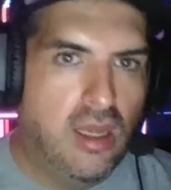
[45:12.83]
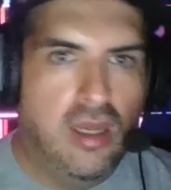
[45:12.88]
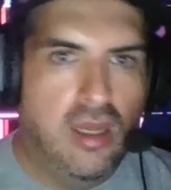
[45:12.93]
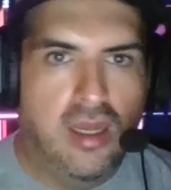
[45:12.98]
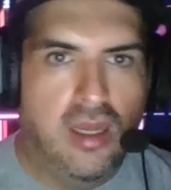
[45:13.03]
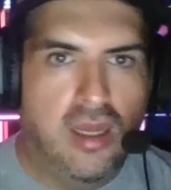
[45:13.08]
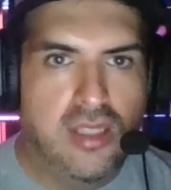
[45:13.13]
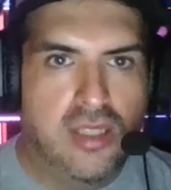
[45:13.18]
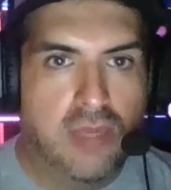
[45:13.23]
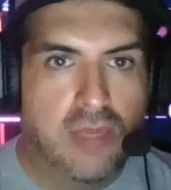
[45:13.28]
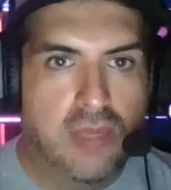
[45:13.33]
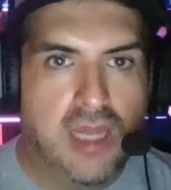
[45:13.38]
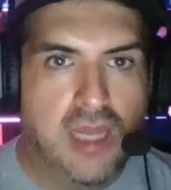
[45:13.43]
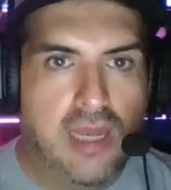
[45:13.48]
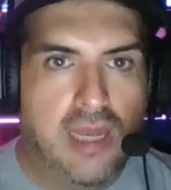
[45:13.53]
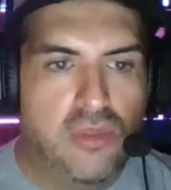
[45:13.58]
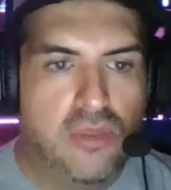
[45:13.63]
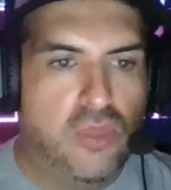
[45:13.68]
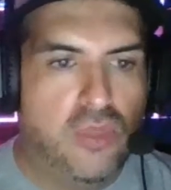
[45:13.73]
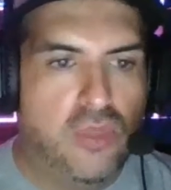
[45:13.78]

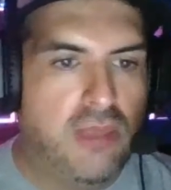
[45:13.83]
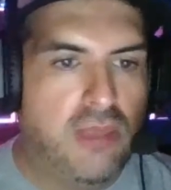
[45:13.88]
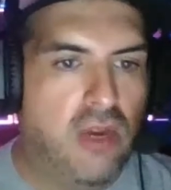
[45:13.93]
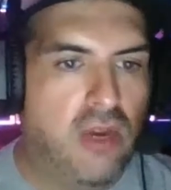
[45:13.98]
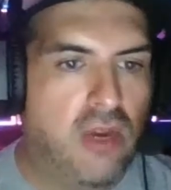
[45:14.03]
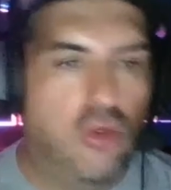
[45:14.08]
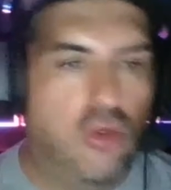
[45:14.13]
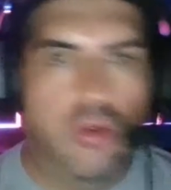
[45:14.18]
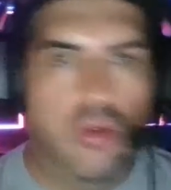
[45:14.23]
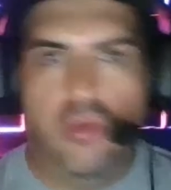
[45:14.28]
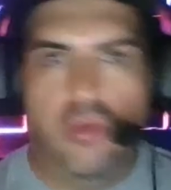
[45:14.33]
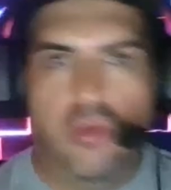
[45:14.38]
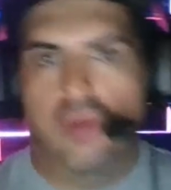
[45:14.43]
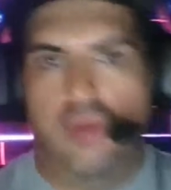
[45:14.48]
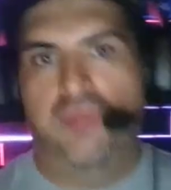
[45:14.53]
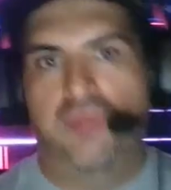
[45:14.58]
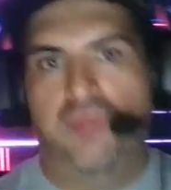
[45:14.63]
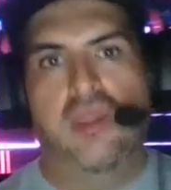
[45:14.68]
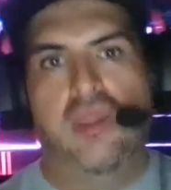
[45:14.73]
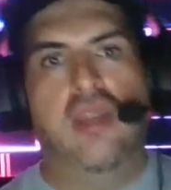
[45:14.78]
Sometimes with the
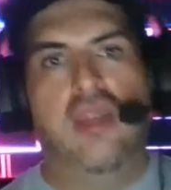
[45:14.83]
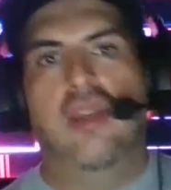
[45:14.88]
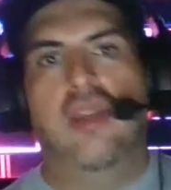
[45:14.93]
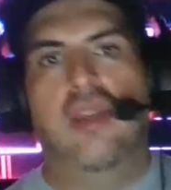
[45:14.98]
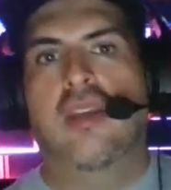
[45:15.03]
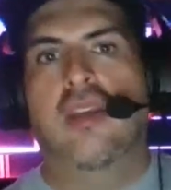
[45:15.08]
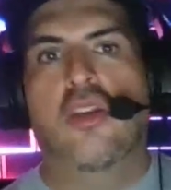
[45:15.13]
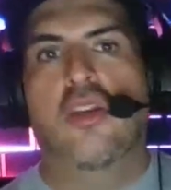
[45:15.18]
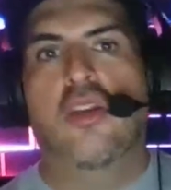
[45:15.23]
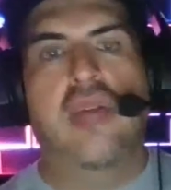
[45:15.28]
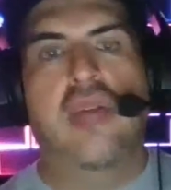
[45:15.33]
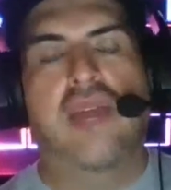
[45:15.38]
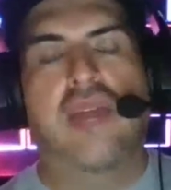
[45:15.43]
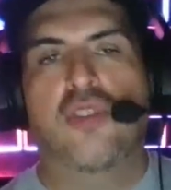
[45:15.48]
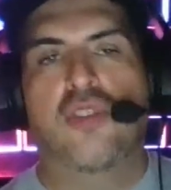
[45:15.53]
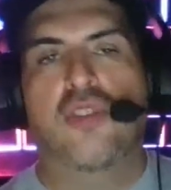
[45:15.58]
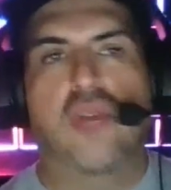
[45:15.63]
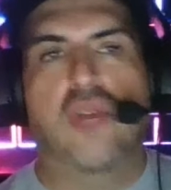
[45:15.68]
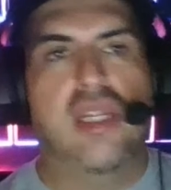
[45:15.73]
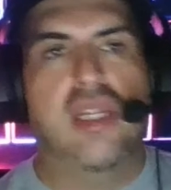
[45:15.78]
paranormal, you don't have
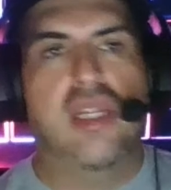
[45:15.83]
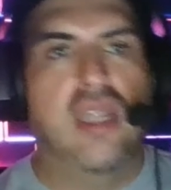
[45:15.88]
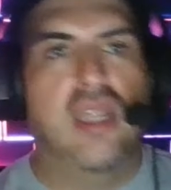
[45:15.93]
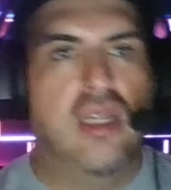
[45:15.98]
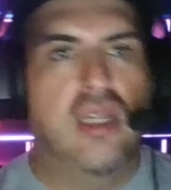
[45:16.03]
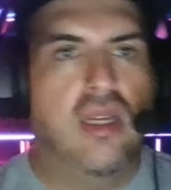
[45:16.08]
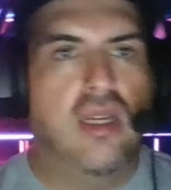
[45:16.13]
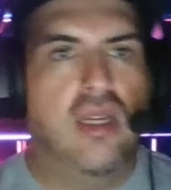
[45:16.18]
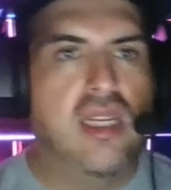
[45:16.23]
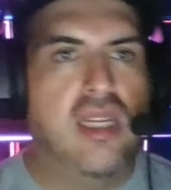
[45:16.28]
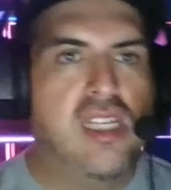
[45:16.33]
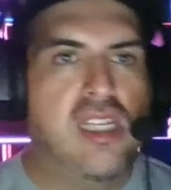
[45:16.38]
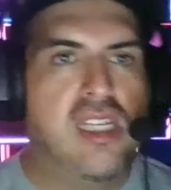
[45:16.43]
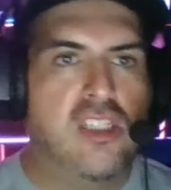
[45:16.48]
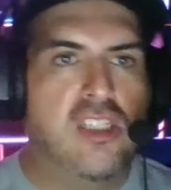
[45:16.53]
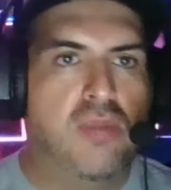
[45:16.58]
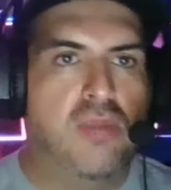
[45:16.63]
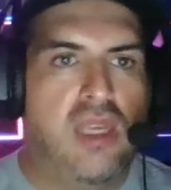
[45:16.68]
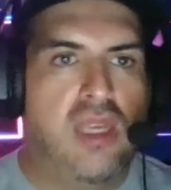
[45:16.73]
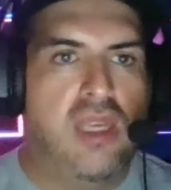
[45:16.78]
to try to get an
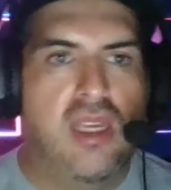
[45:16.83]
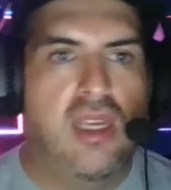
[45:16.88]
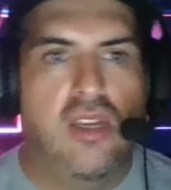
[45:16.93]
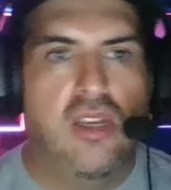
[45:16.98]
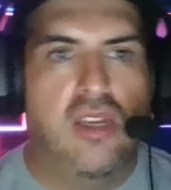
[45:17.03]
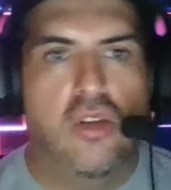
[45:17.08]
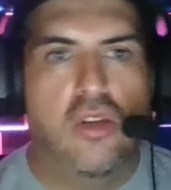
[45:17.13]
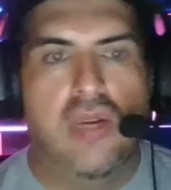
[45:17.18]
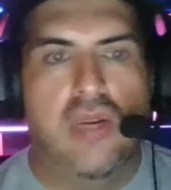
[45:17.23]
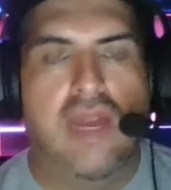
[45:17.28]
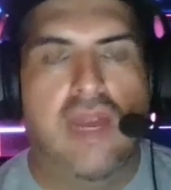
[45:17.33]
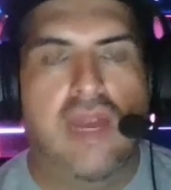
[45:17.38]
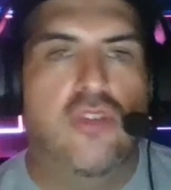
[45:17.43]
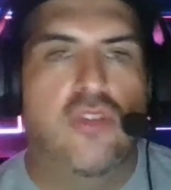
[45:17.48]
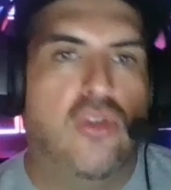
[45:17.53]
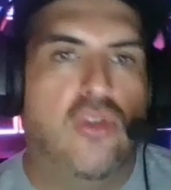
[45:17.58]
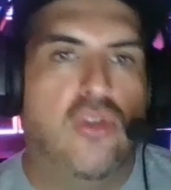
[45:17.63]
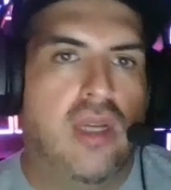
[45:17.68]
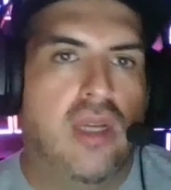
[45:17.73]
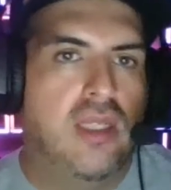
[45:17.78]
ESP. You don't have to
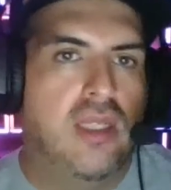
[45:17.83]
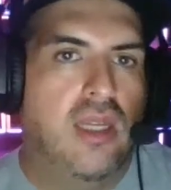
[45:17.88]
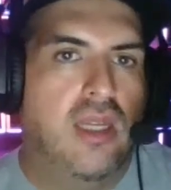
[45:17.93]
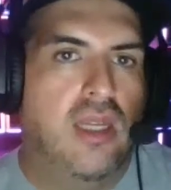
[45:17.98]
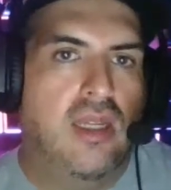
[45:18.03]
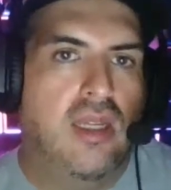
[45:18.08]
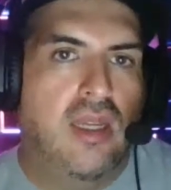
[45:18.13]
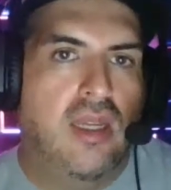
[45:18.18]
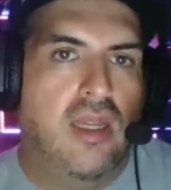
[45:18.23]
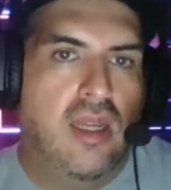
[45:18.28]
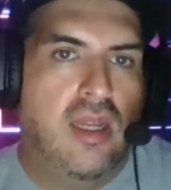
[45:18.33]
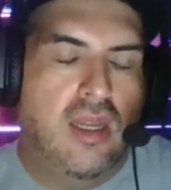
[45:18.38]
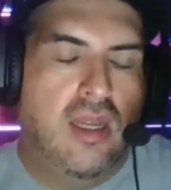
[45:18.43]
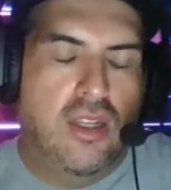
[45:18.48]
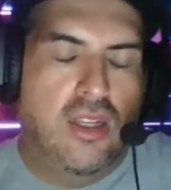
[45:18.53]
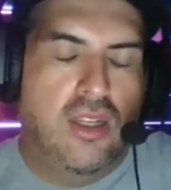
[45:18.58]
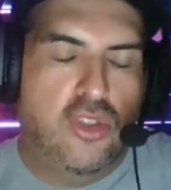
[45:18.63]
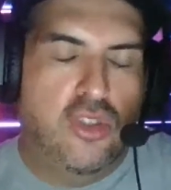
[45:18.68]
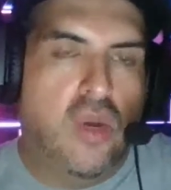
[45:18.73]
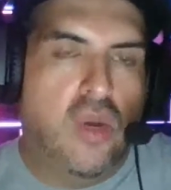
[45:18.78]
try to get
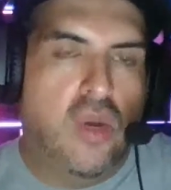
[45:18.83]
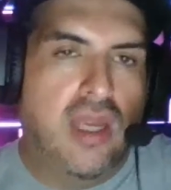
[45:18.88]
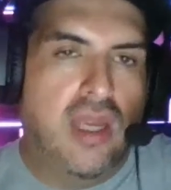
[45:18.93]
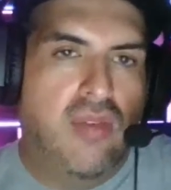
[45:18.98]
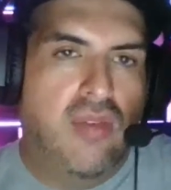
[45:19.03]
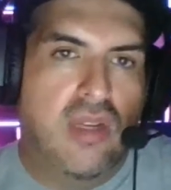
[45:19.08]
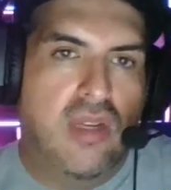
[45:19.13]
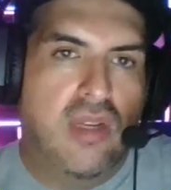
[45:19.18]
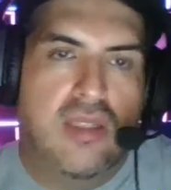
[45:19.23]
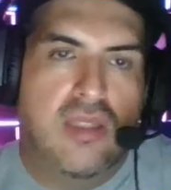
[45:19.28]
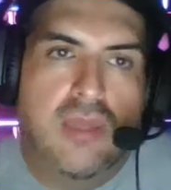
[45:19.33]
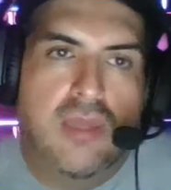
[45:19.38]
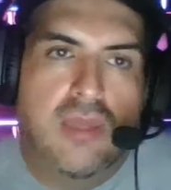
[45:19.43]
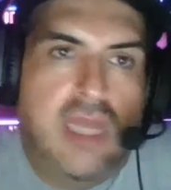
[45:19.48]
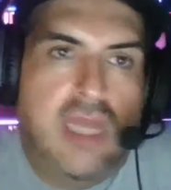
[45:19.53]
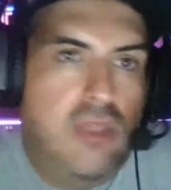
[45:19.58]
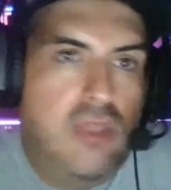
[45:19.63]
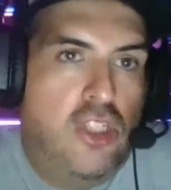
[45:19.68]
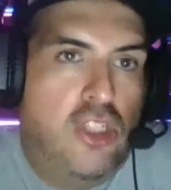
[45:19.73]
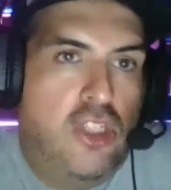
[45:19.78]
strong evidence.
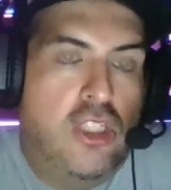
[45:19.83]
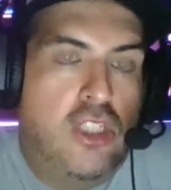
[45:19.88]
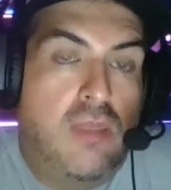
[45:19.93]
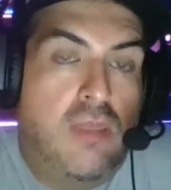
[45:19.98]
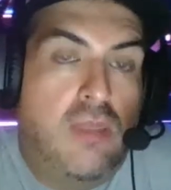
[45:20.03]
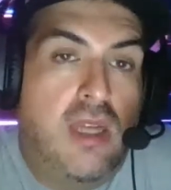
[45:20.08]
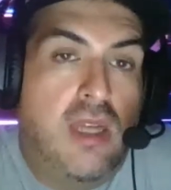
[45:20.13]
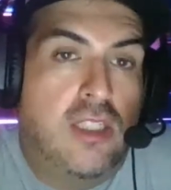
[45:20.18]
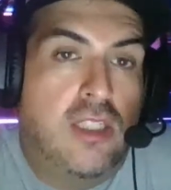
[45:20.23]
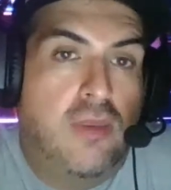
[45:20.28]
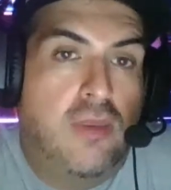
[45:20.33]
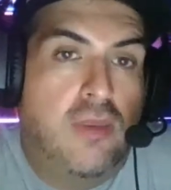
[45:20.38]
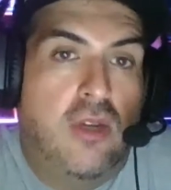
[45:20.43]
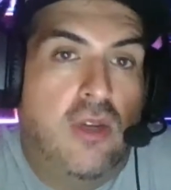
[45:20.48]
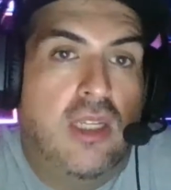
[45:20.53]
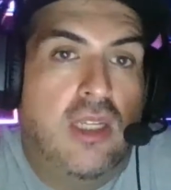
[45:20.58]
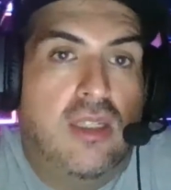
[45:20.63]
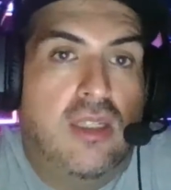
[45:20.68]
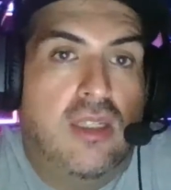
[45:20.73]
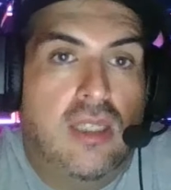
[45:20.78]
Sometimes it's just about
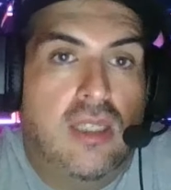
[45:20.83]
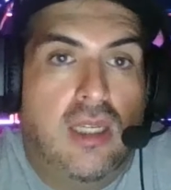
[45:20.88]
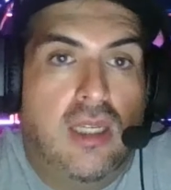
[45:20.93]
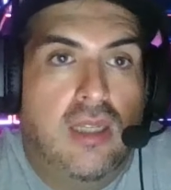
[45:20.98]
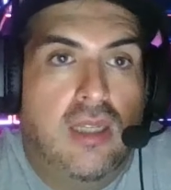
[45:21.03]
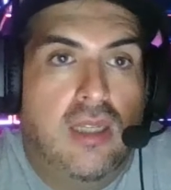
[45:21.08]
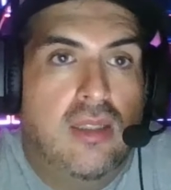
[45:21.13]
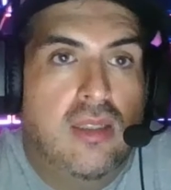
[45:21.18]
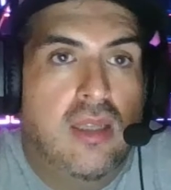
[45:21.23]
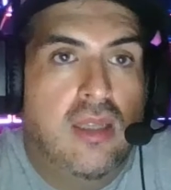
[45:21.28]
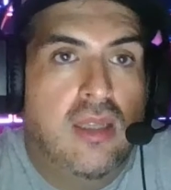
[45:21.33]
experiencing it,